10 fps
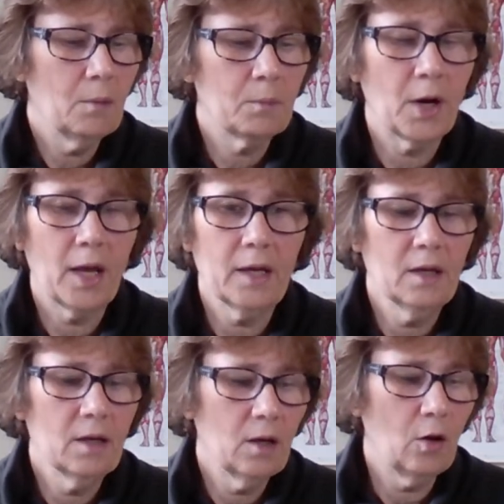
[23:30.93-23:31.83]

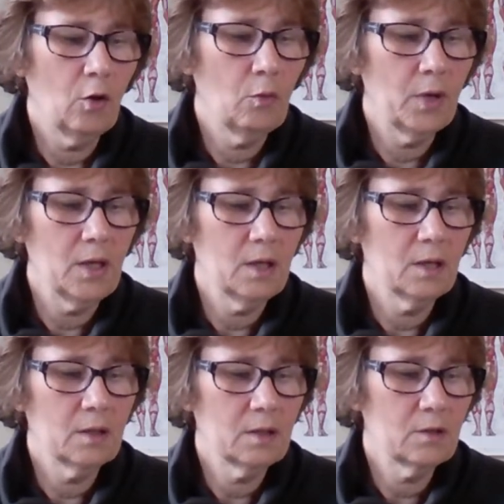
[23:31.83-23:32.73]
Bread, whole wheat,
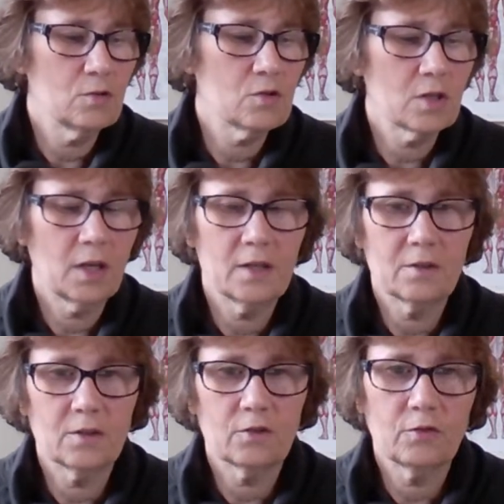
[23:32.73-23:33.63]
2
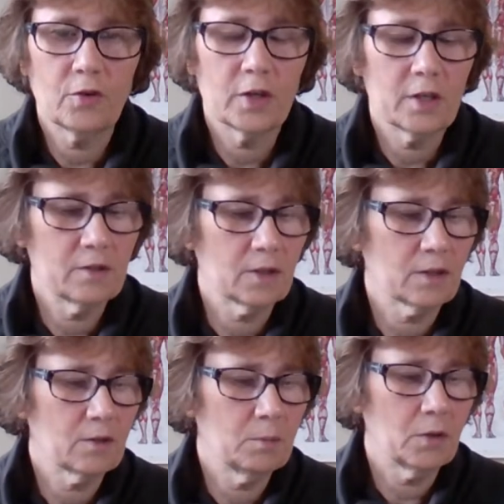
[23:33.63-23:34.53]
slices,
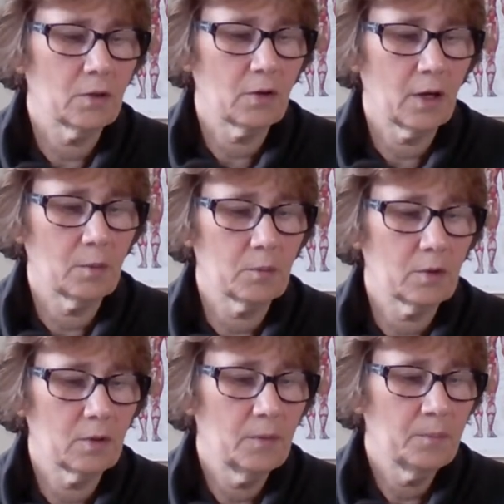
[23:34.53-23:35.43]
46 milligrams.